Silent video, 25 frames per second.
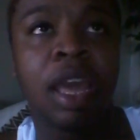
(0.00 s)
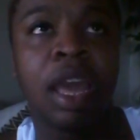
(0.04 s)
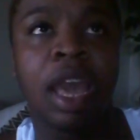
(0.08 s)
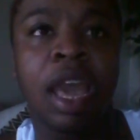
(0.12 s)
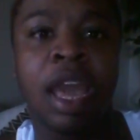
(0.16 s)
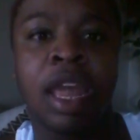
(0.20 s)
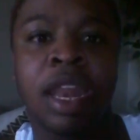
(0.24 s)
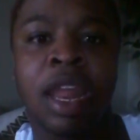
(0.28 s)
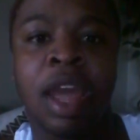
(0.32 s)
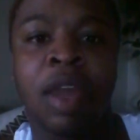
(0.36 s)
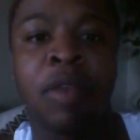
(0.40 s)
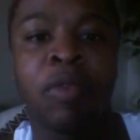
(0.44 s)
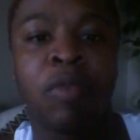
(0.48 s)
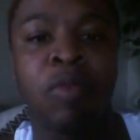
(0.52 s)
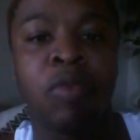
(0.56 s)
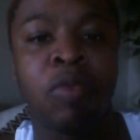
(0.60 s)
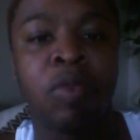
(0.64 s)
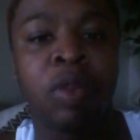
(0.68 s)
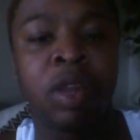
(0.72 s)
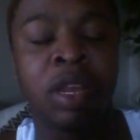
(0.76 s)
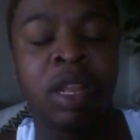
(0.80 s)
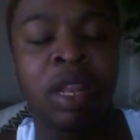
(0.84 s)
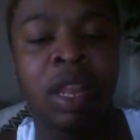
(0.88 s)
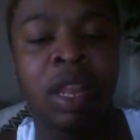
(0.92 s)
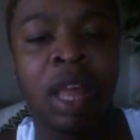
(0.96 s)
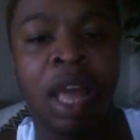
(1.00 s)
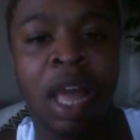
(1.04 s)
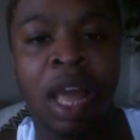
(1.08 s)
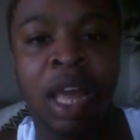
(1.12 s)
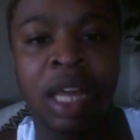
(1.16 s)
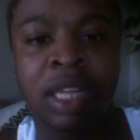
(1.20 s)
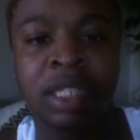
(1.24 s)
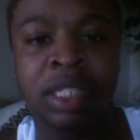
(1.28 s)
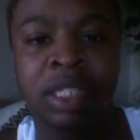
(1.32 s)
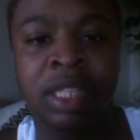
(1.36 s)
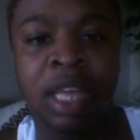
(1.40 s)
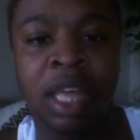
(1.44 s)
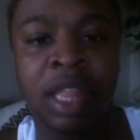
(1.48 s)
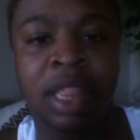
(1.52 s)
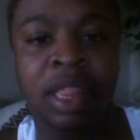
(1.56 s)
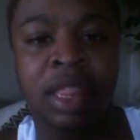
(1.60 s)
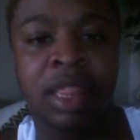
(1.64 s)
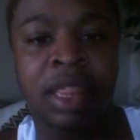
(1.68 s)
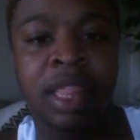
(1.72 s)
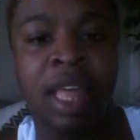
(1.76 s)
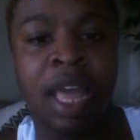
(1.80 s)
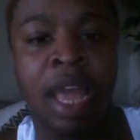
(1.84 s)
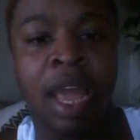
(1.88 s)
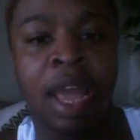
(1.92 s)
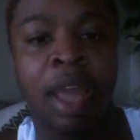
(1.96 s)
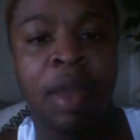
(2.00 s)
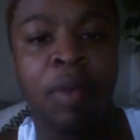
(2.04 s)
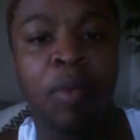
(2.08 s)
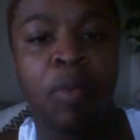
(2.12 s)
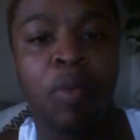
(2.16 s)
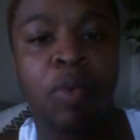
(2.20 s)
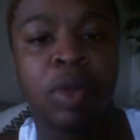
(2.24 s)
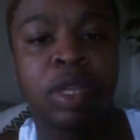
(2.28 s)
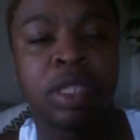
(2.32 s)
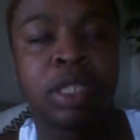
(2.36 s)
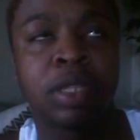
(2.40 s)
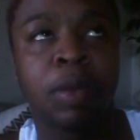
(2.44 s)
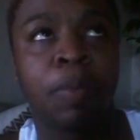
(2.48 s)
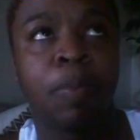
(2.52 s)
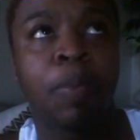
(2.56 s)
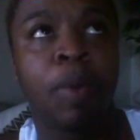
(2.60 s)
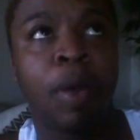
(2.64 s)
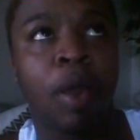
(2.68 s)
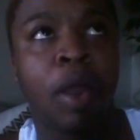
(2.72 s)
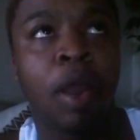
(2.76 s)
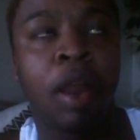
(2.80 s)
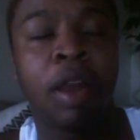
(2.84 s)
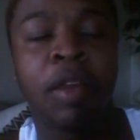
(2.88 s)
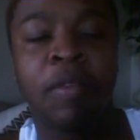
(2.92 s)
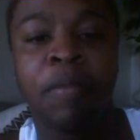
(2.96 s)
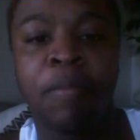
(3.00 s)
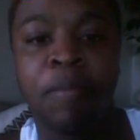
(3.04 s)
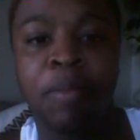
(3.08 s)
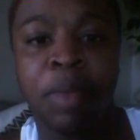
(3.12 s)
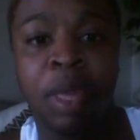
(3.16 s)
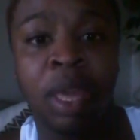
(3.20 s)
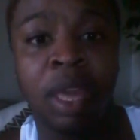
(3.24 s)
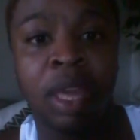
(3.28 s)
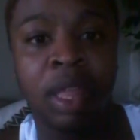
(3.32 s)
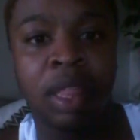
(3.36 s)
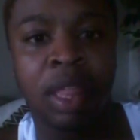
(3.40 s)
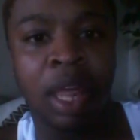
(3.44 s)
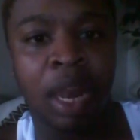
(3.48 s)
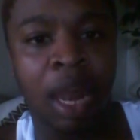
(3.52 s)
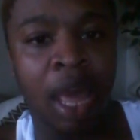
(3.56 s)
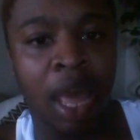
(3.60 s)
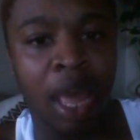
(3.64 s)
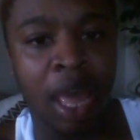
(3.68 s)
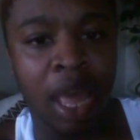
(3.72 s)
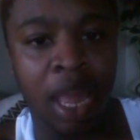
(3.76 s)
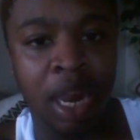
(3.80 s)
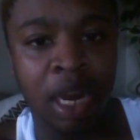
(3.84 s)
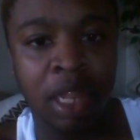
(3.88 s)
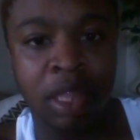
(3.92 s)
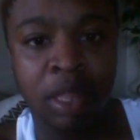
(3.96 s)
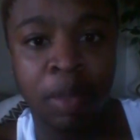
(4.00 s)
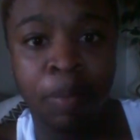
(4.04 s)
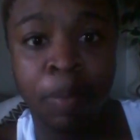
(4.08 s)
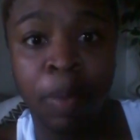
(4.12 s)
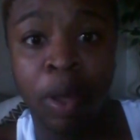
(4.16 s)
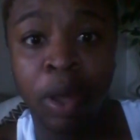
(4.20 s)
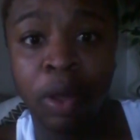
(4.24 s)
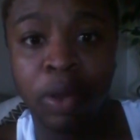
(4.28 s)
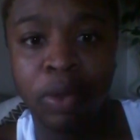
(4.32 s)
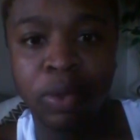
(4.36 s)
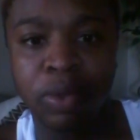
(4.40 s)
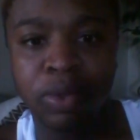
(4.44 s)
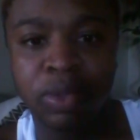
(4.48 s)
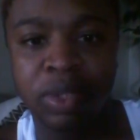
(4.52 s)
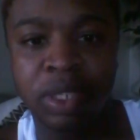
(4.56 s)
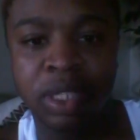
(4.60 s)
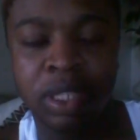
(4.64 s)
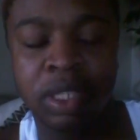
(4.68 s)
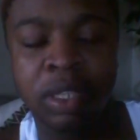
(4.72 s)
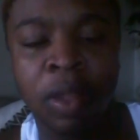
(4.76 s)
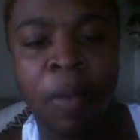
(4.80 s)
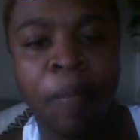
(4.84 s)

And I realized that was the part of me that I hated the most.